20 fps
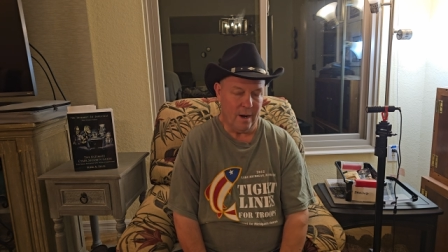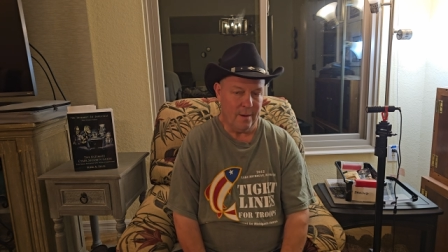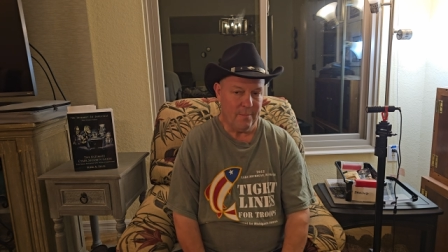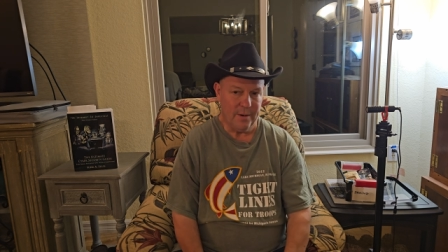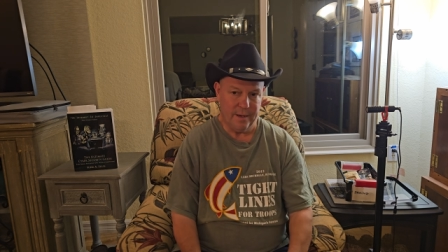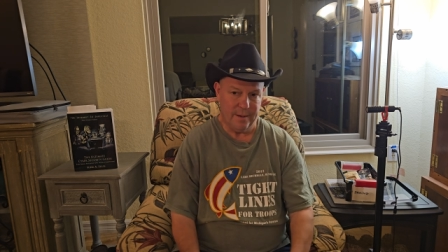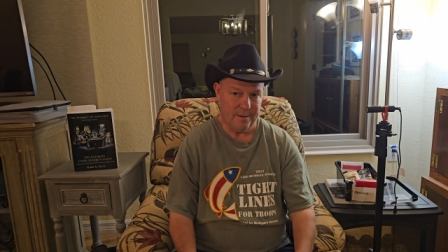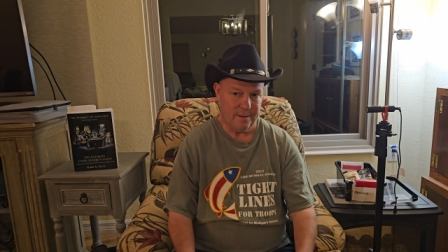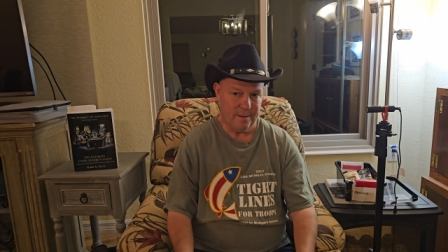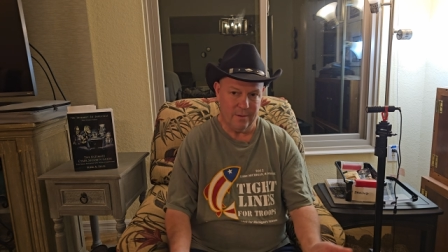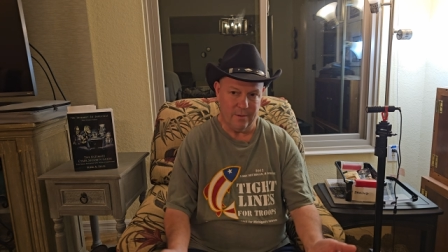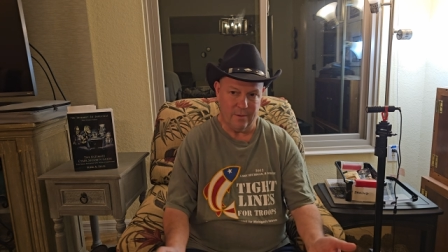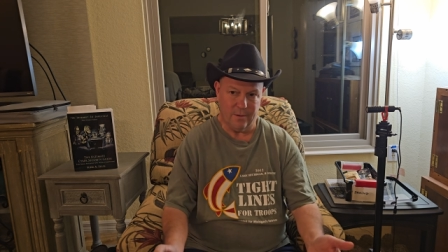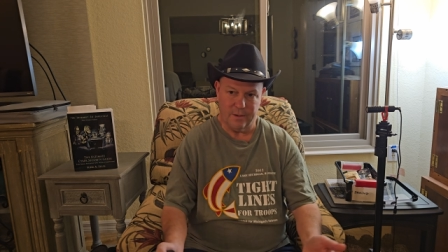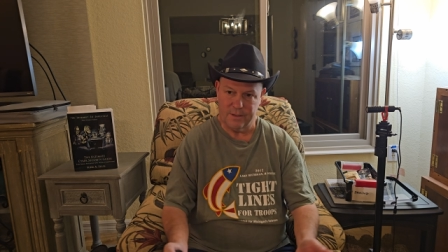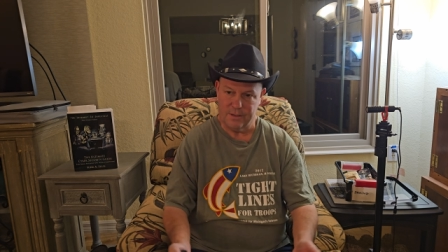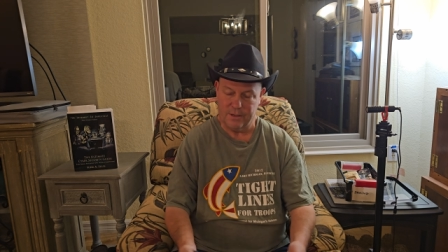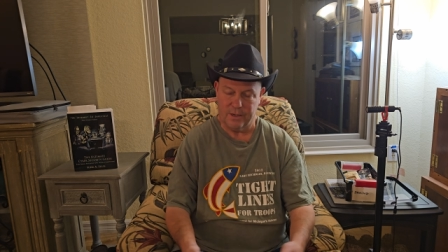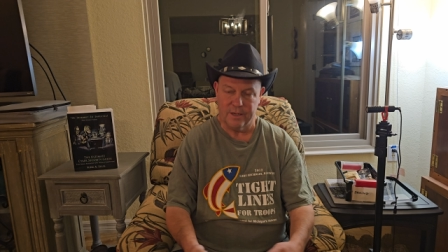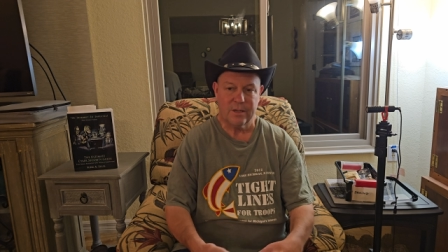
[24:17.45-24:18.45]
I mean, you know,
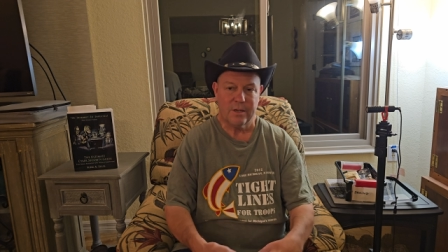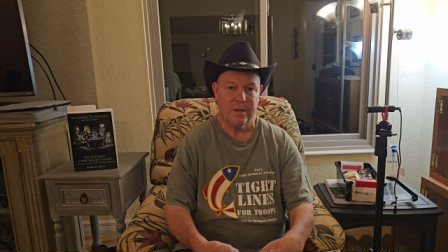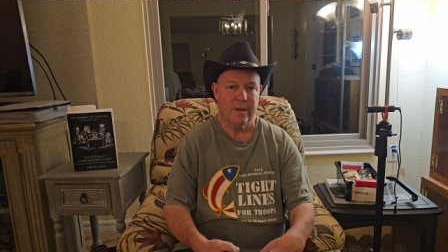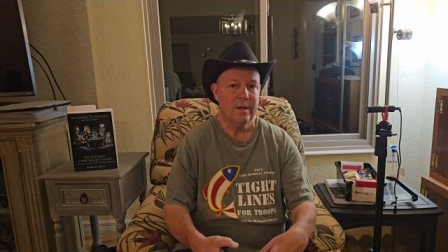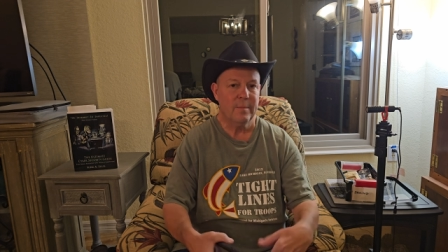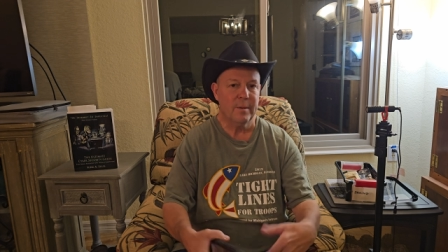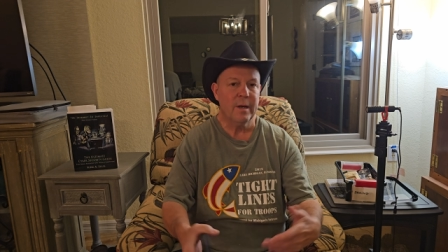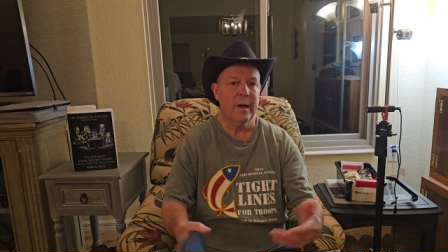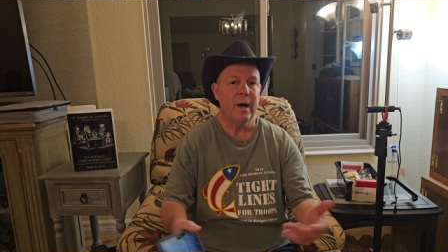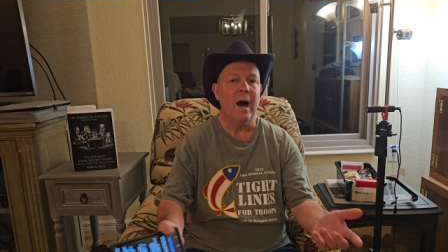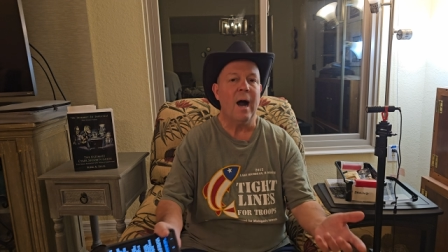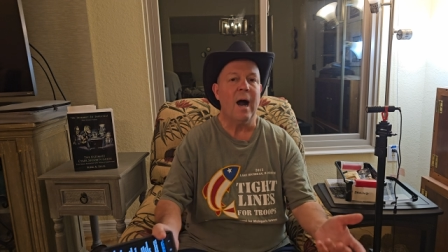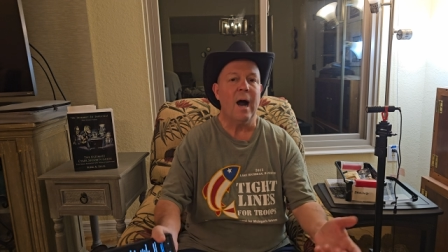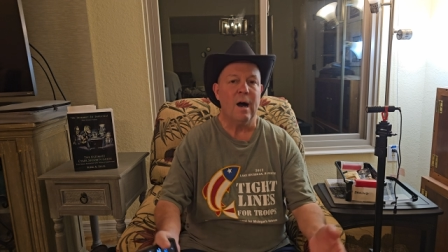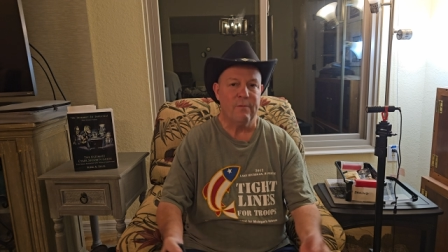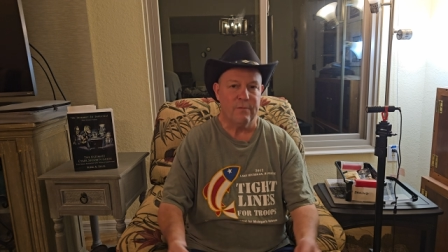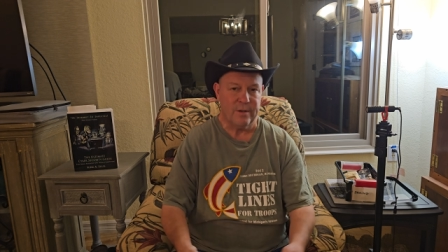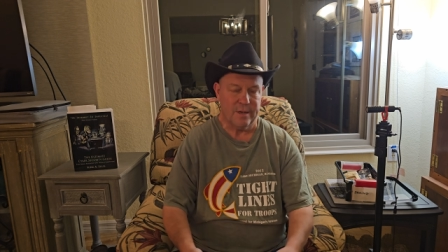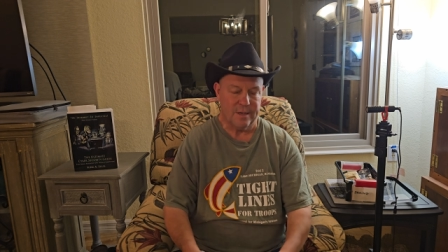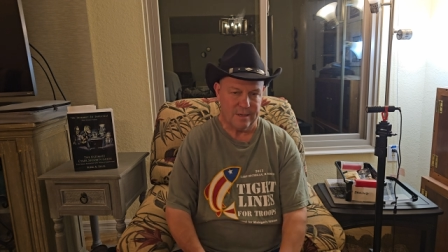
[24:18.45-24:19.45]
it's going to be
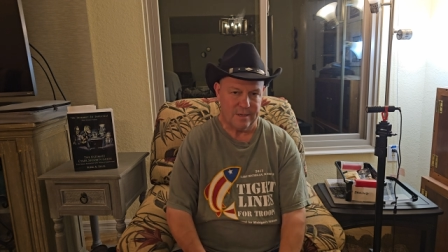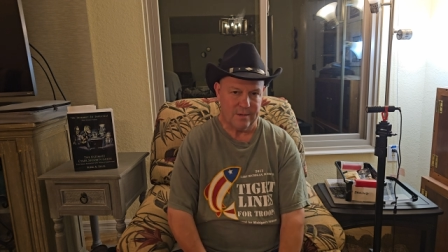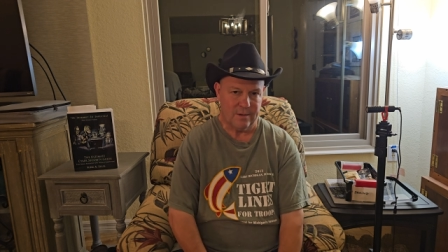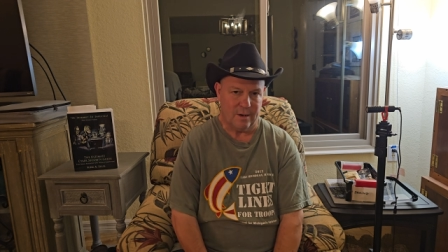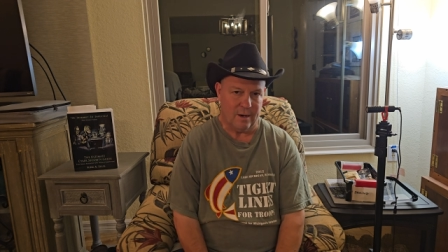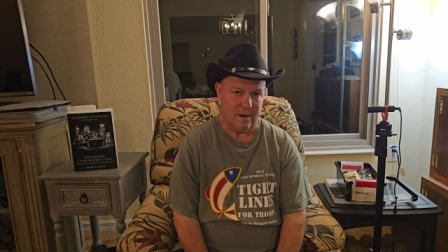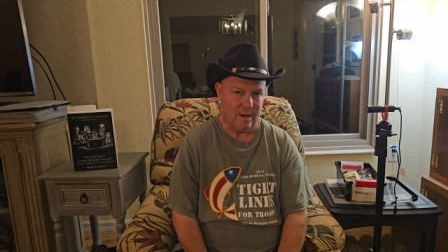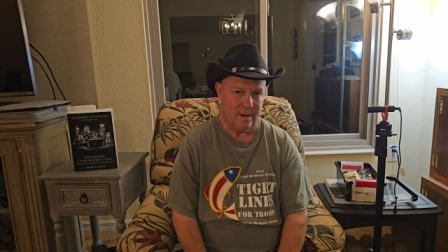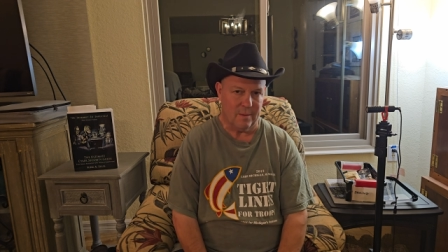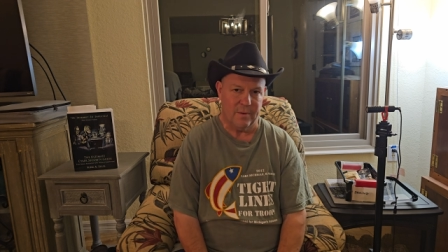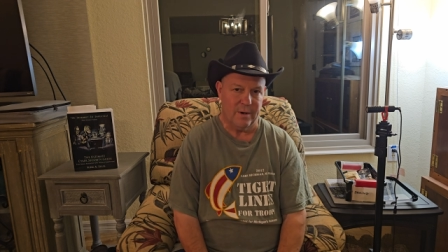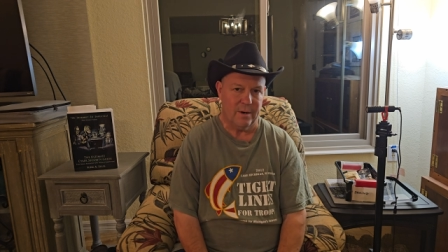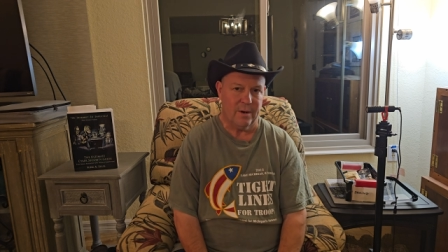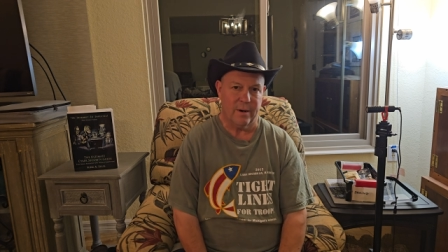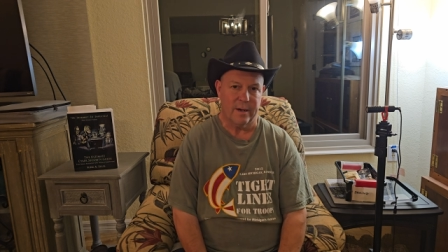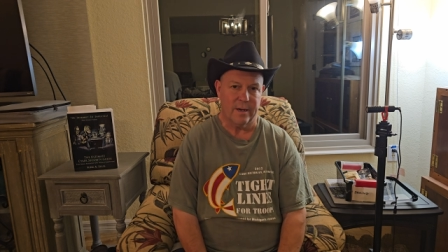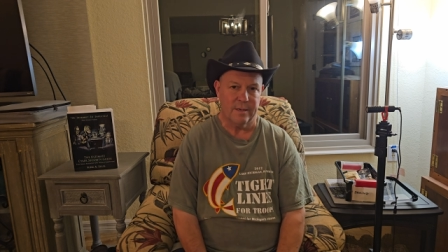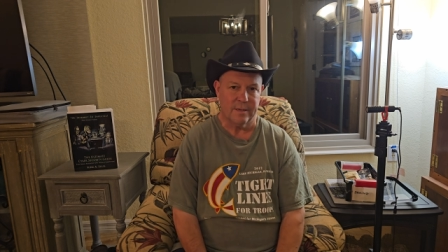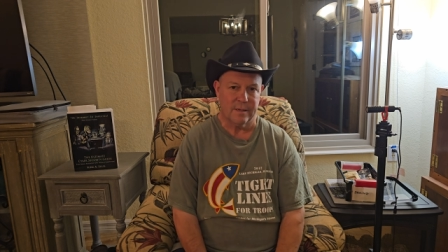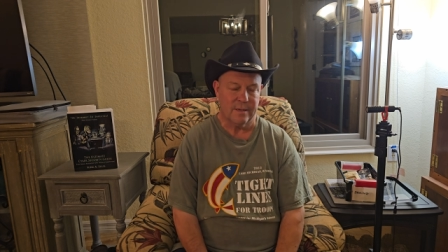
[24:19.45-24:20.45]
obvious to all
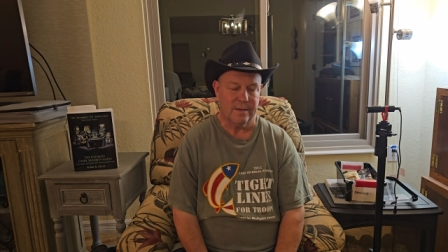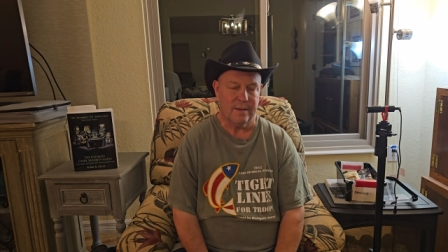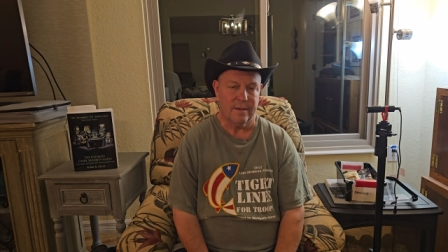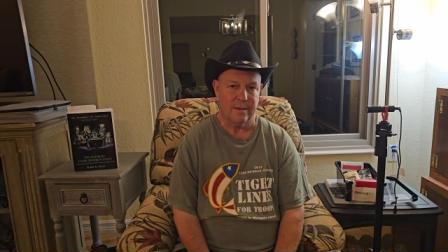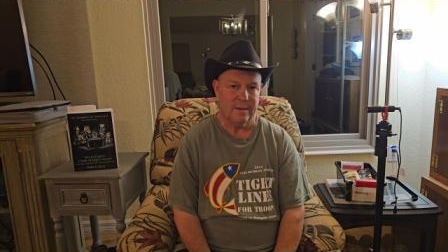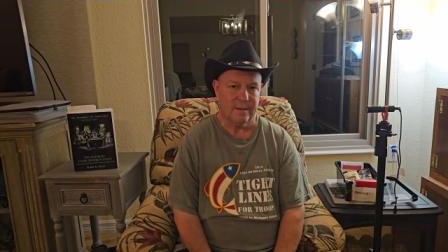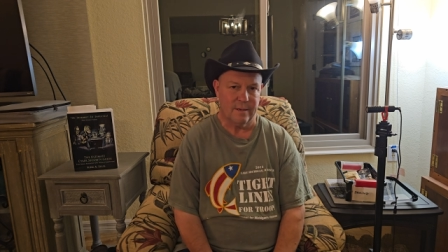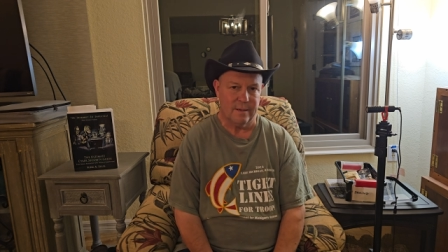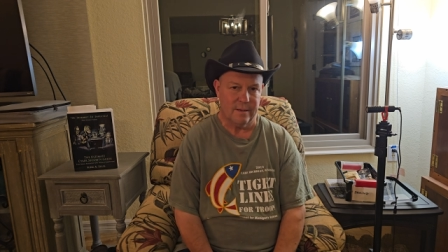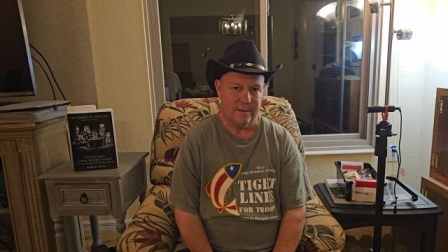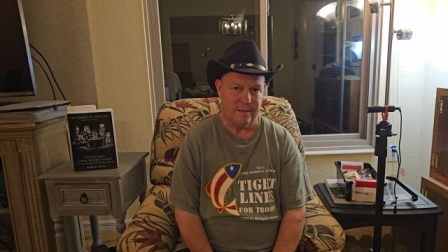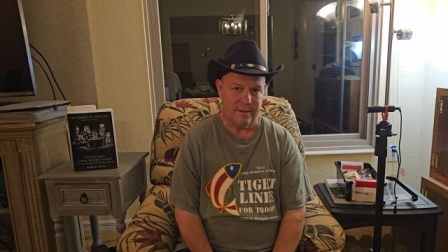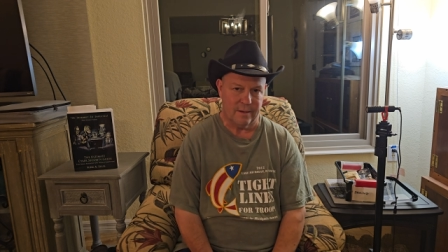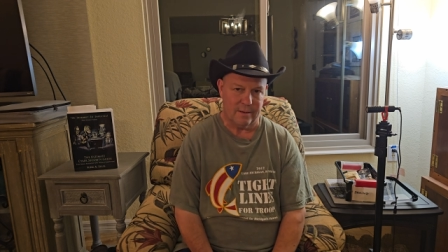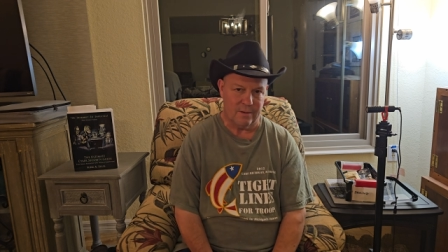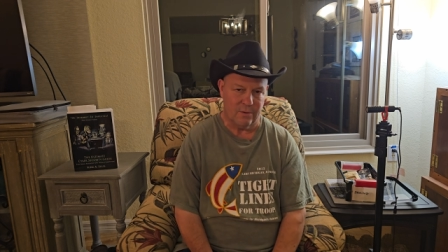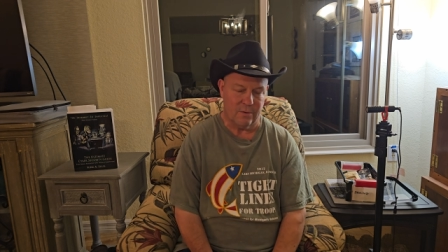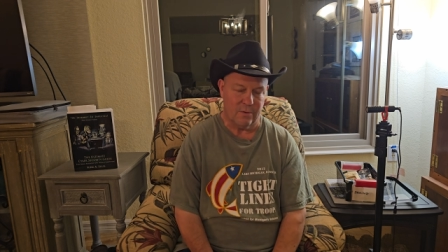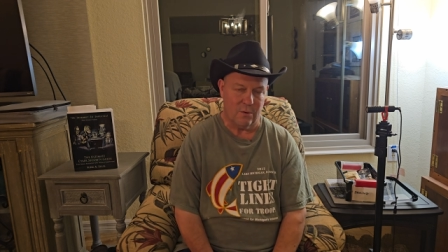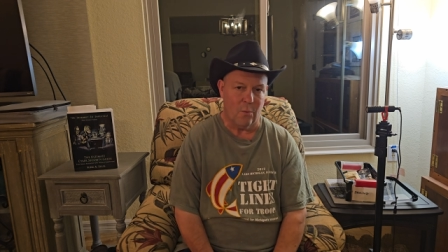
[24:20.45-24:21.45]
Americans that
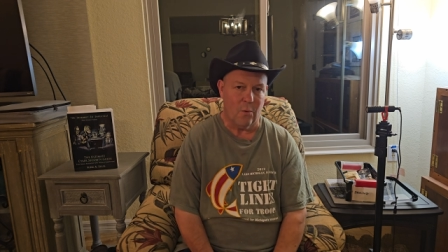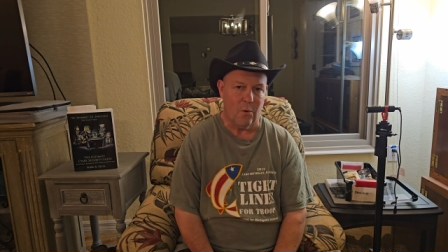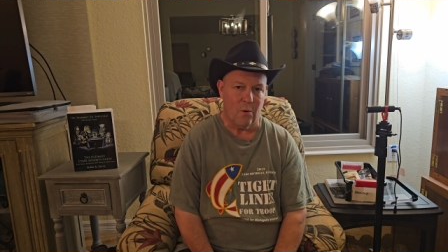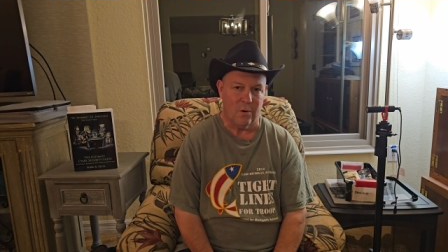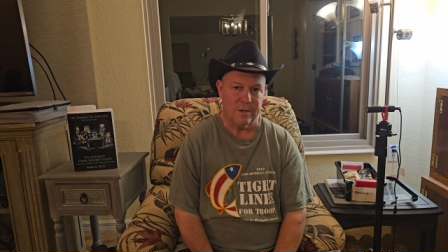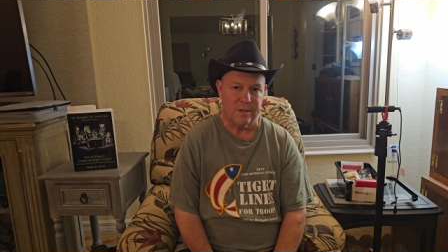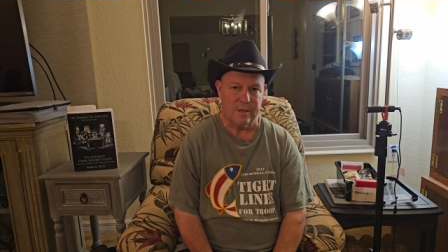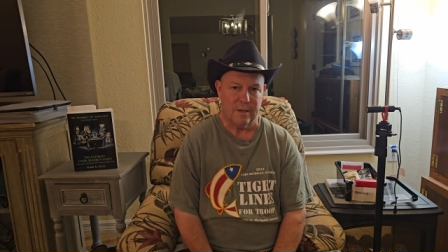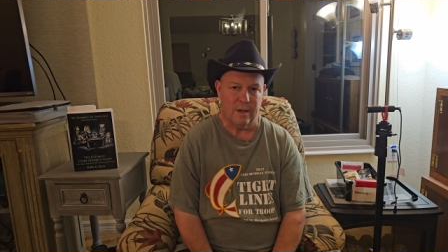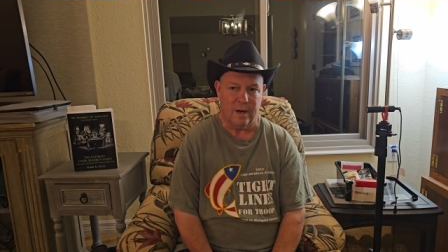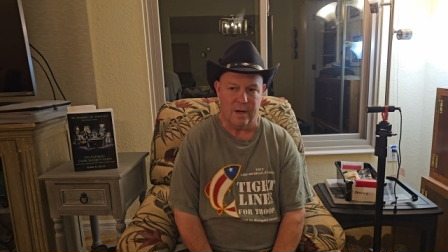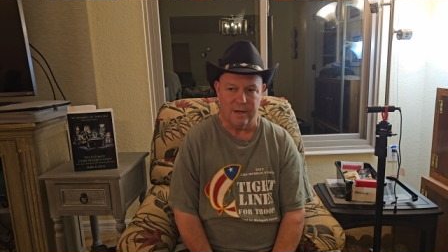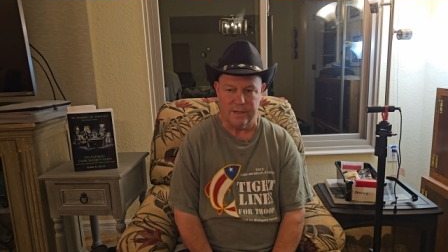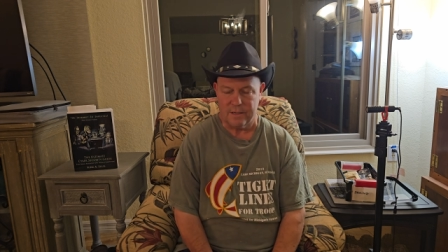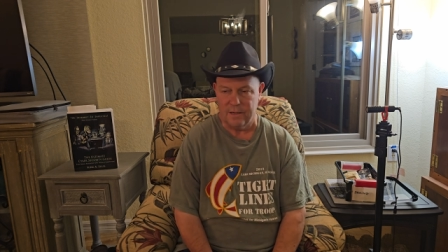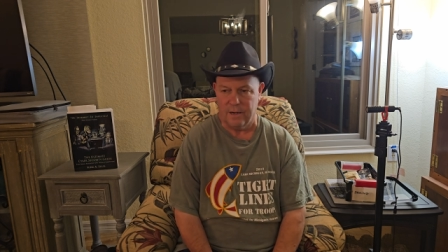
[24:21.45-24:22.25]
the war is lost.